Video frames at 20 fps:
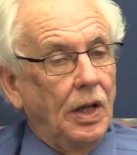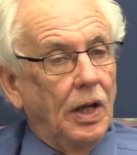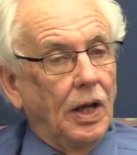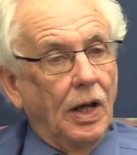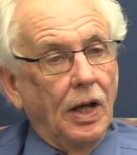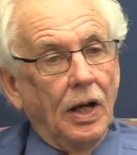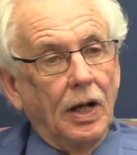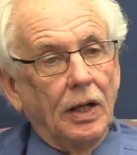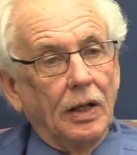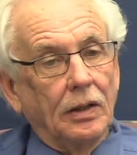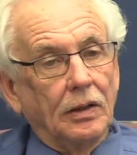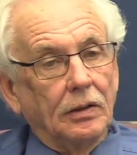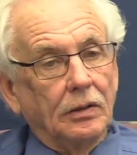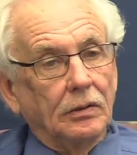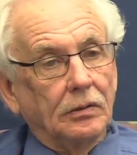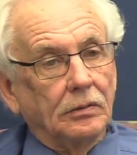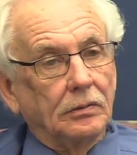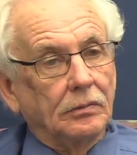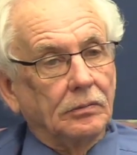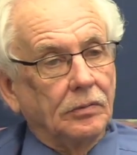
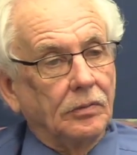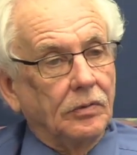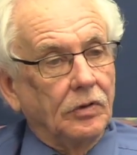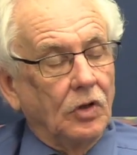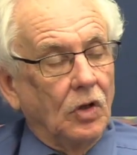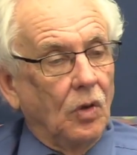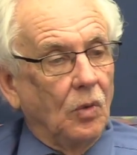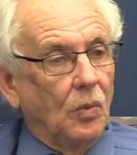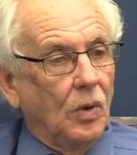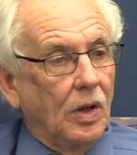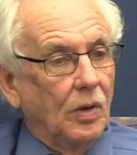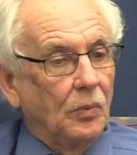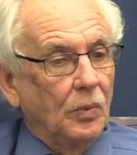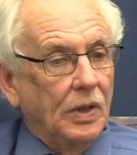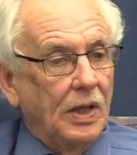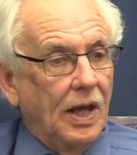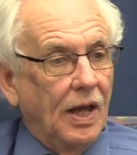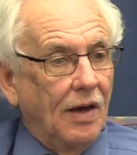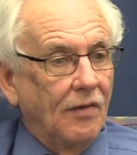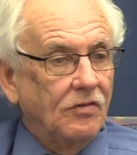
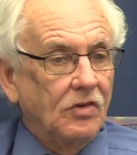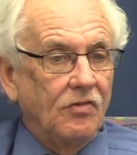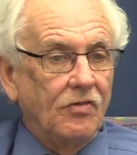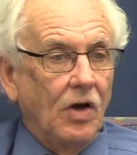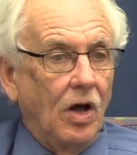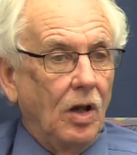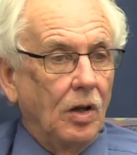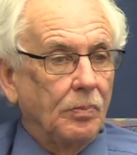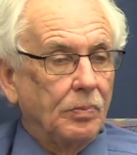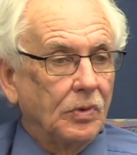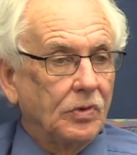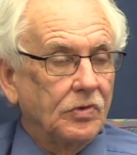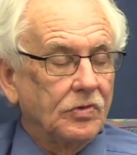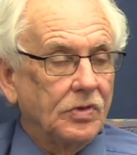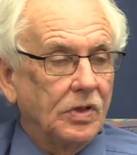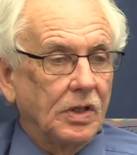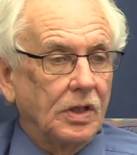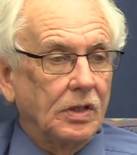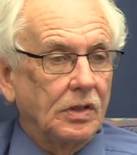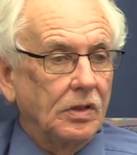We have developers
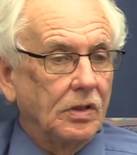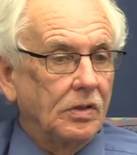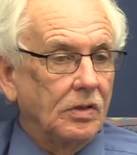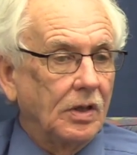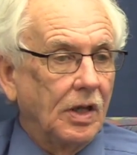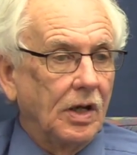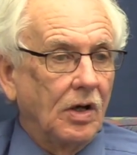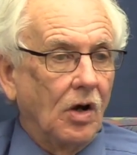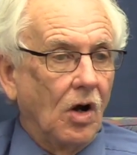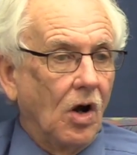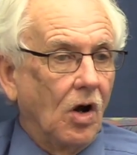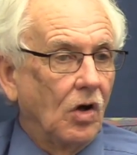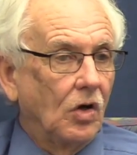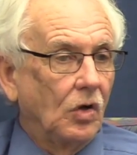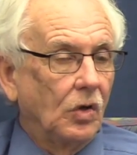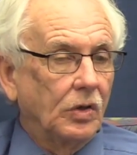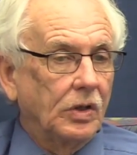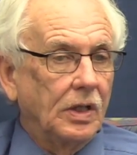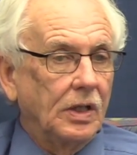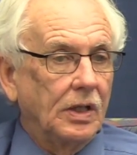that are
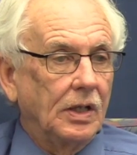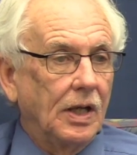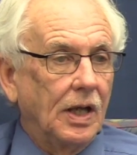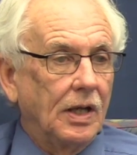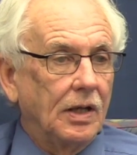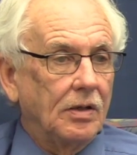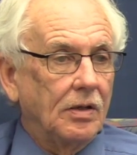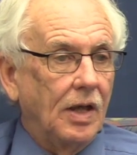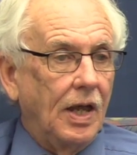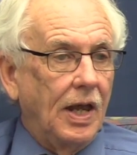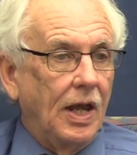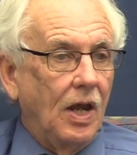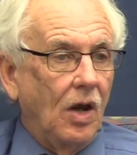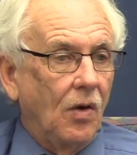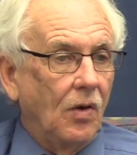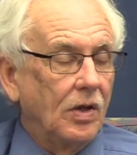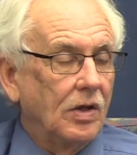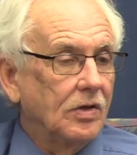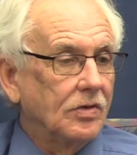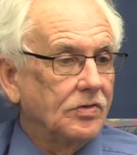looking at
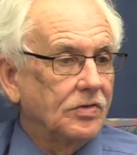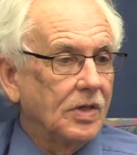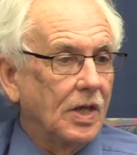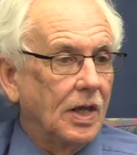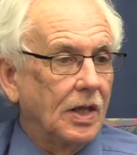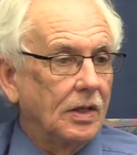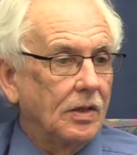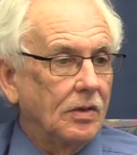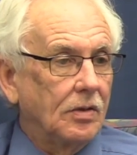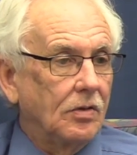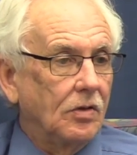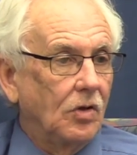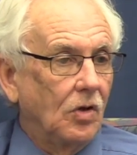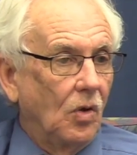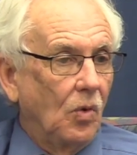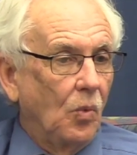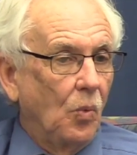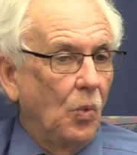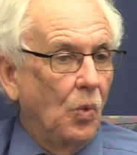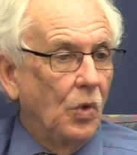areas that
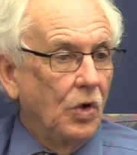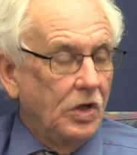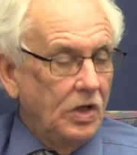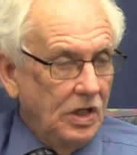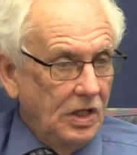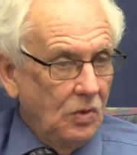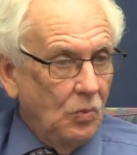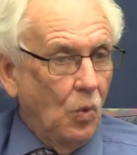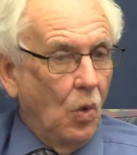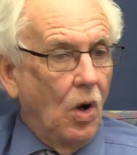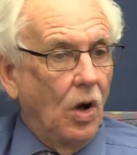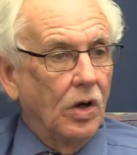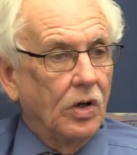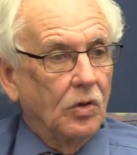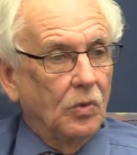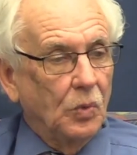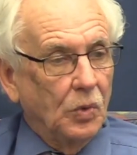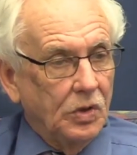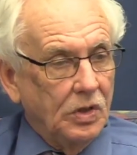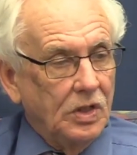would need
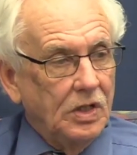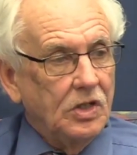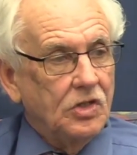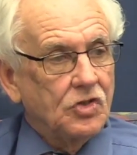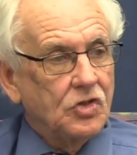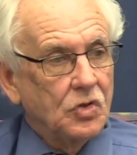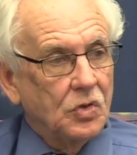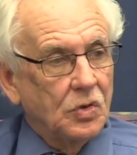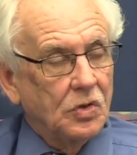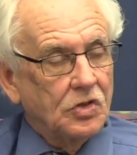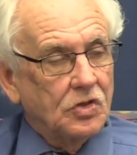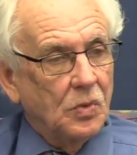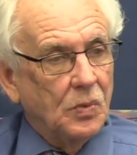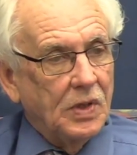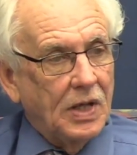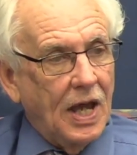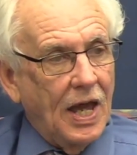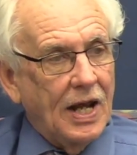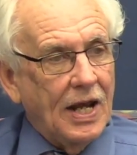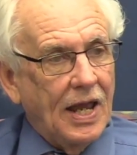water, would need sewer. So we
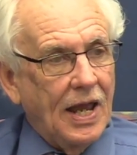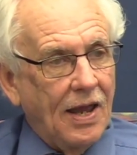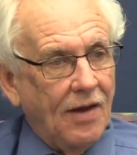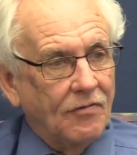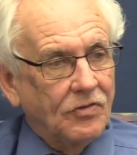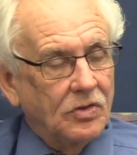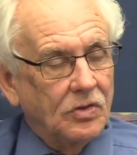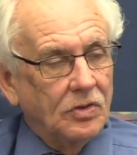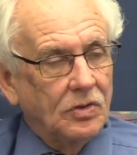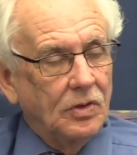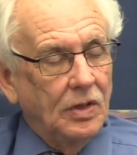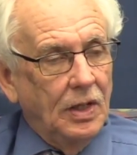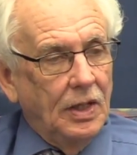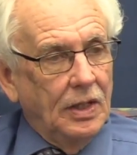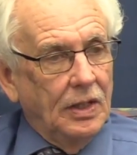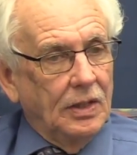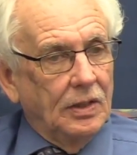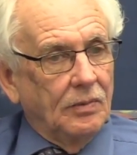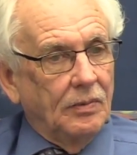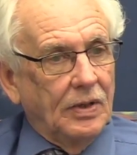kind of have to
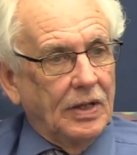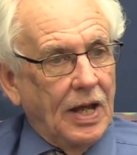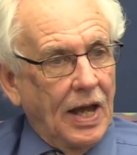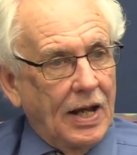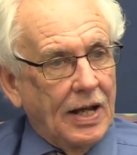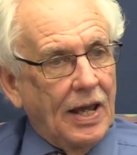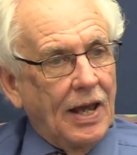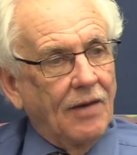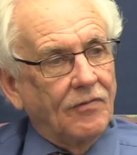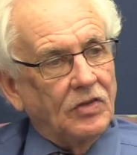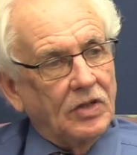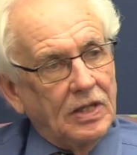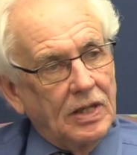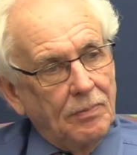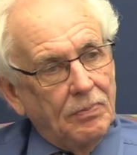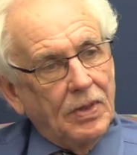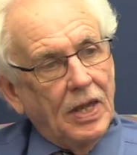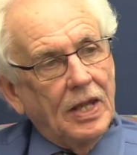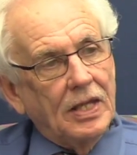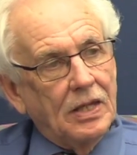
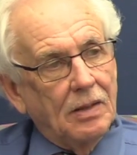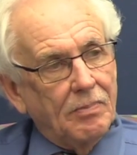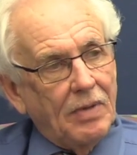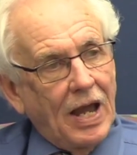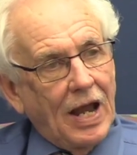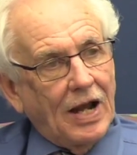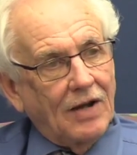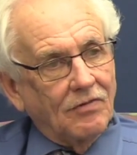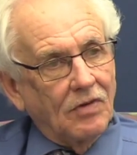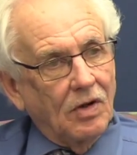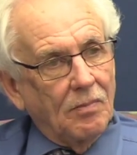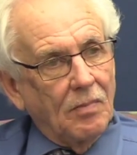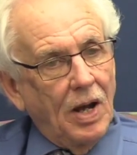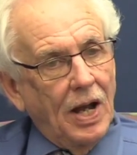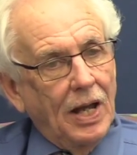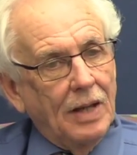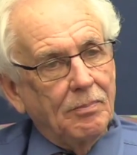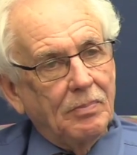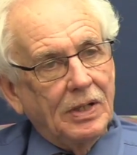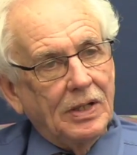keep that in the back of our
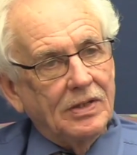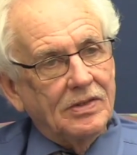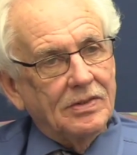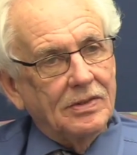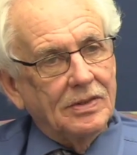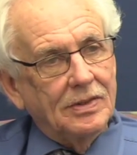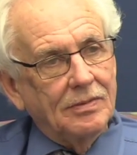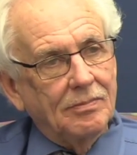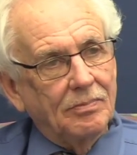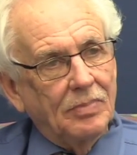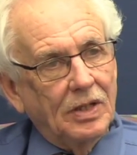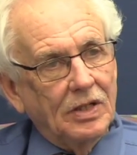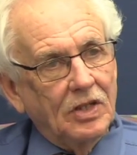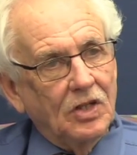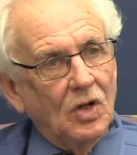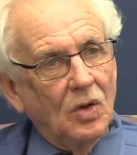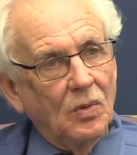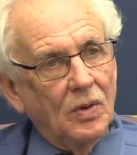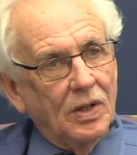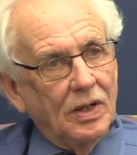mind. But you
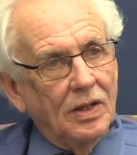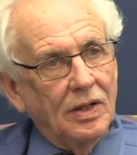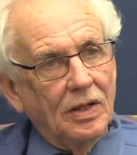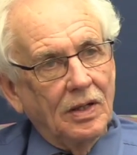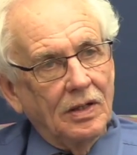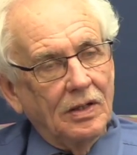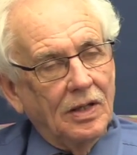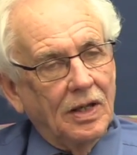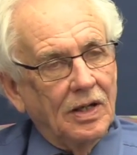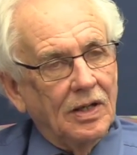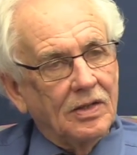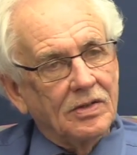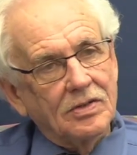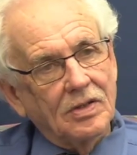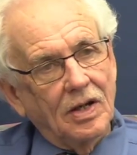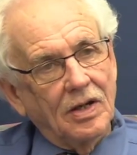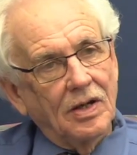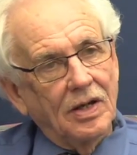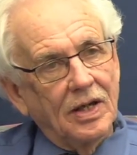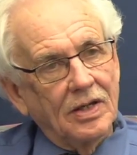know what? And
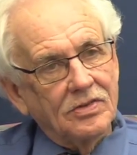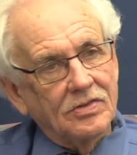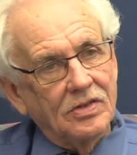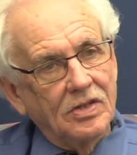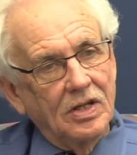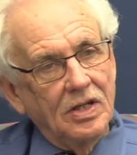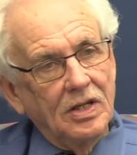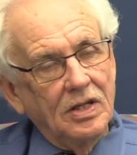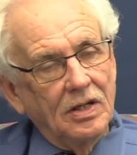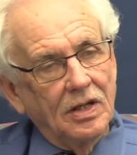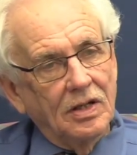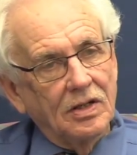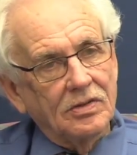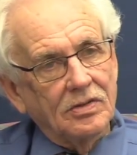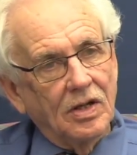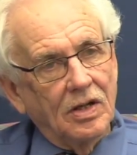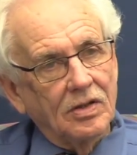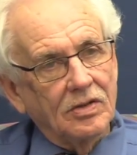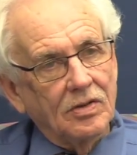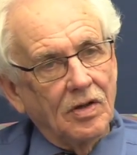as Denis,
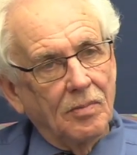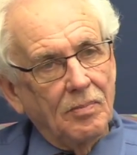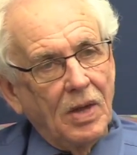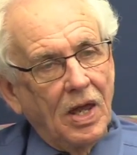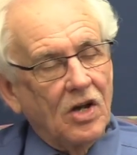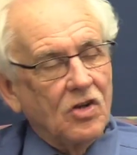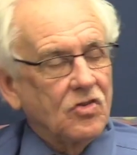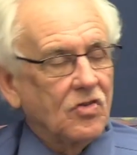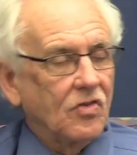as our manager of